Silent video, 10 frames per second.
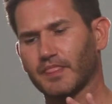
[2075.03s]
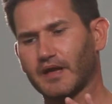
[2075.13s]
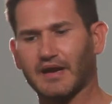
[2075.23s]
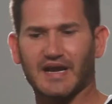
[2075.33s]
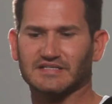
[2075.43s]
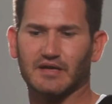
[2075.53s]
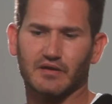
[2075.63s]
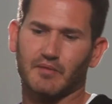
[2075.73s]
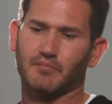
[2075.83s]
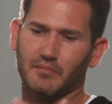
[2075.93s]
and I guess I,
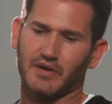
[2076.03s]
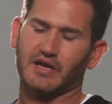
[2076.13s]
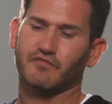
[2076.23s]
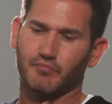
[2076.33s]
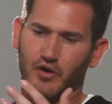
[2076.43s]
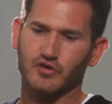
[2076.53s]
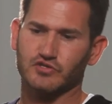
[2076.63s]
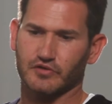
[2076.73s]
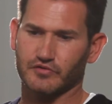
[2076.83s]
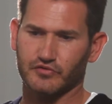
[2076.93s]
I'm, I'm kind of
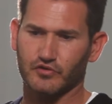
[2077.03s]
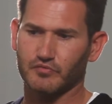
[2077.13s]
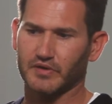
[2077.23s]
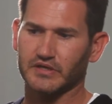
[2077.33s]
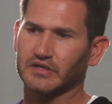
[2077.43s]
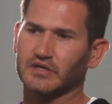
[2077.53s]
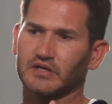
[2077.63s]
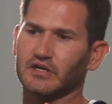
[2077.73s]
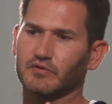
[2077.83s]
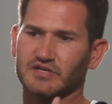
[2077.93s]
partial of the third, but
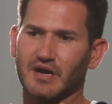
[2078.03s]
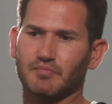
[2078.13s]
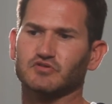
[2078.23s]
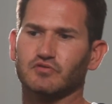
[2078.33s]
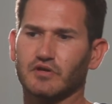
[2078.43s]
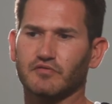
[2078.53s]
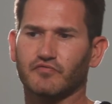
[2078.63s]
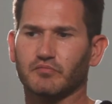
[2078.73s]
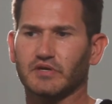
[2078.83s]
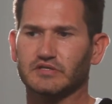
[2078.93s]
it was an opportunity
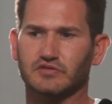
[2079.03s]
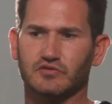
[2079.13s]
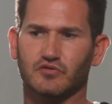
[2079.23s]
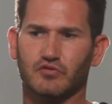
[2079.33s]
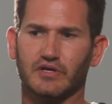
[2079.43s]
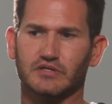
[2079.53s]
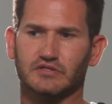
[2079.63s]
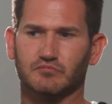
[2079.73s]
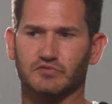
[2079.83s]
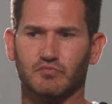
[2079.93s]
for me to create
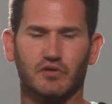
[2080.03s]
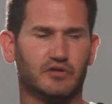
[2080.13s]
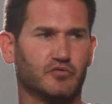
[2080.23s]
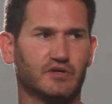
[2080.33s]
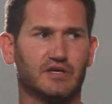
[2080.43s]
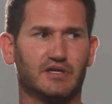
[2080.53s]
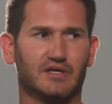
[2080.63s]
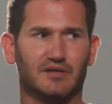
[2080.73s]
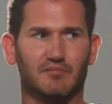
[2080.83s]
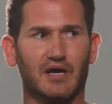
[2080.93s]
some small liquidity
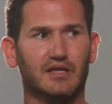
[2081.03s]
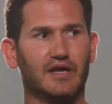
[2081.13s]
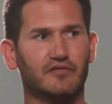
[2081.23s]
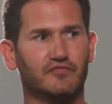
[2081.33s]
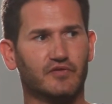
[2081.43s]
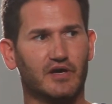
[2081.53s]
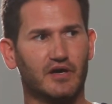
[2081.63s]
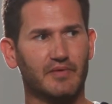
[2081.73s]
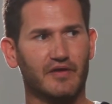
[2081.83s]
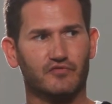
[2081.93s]
in my life
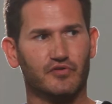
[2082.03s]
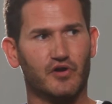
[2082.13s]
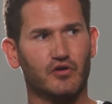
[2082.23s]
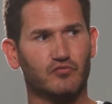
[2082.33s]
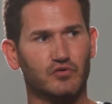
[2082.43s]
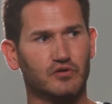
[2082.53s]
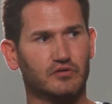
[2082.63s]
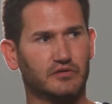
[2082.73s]
um, after the hard work that